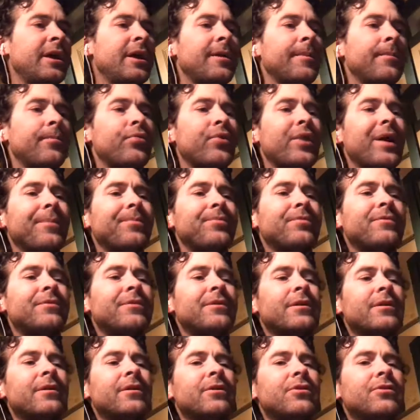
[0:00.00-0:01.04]
perhaps
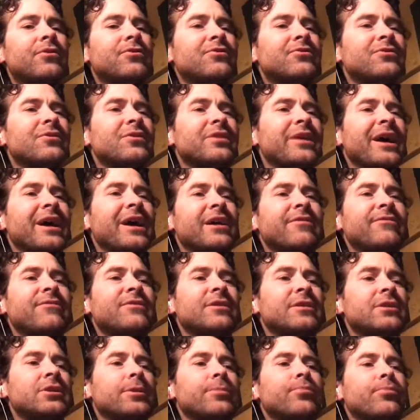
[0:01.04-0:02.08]
there's a lack of
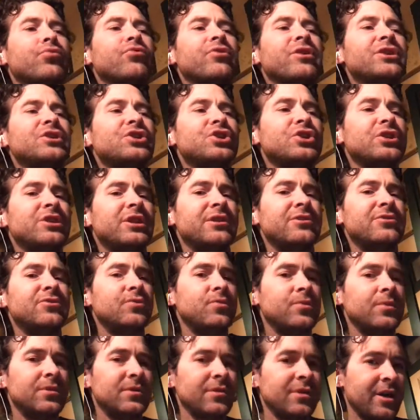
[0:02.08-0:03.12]
deliberation as to
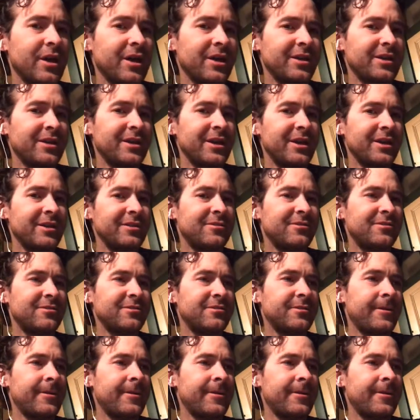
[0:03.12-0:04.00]
its contents.